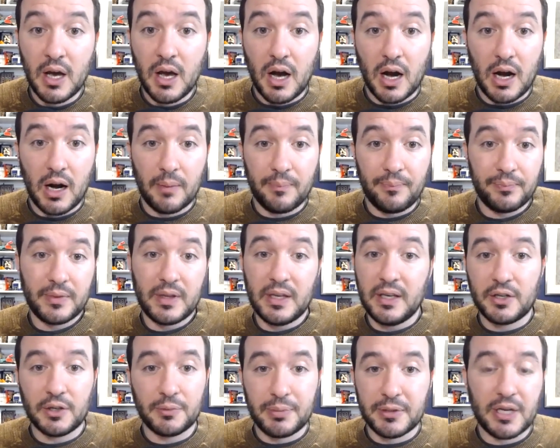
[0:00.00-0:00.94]
Um, he
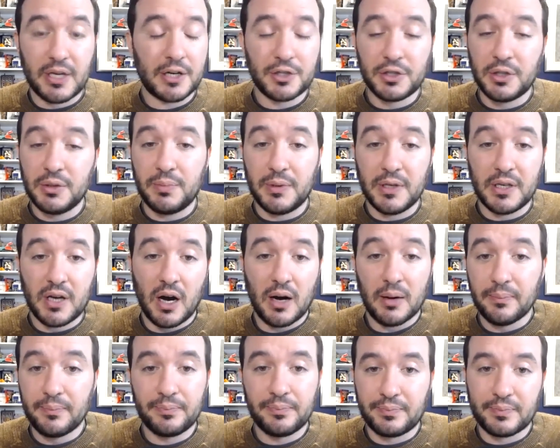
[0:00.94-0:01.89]
could potentially
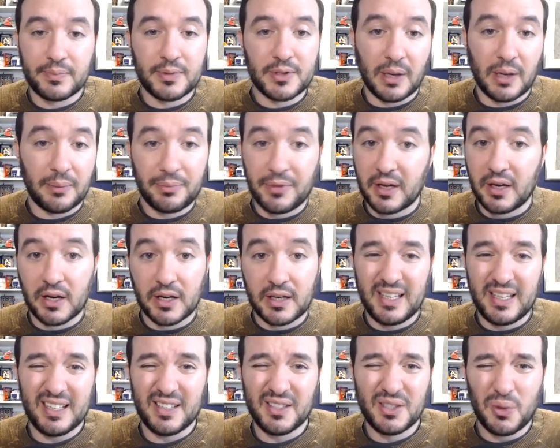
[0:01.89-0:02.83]
become something
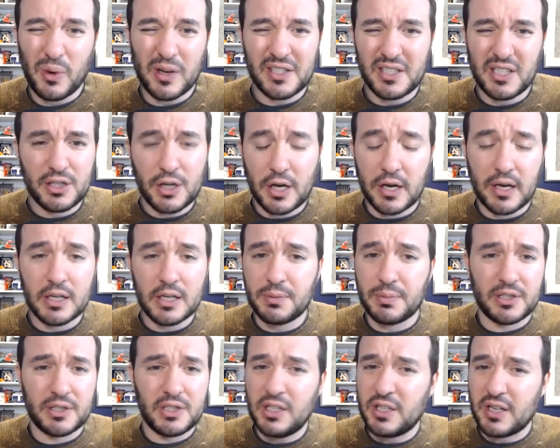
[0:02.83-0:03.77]
akin to what CJ is,
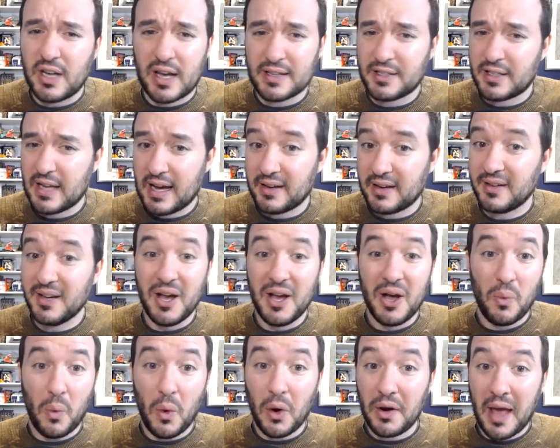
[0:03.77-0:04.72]
but CJ has had
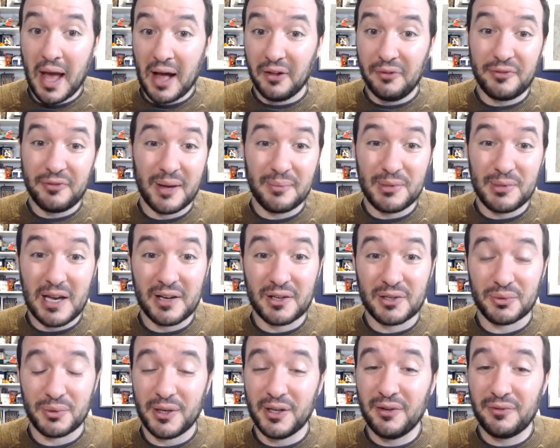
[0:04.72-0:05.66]
one hell of an NBA
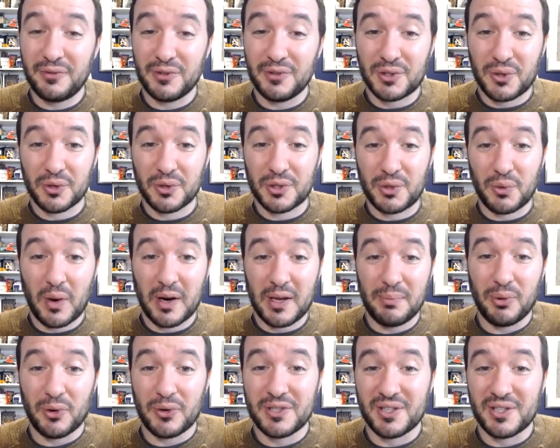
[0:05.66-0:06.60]
career. If you score 20
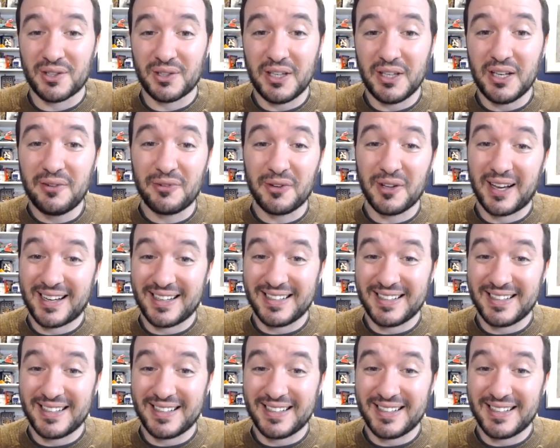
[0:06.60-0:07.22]
points in the league for like a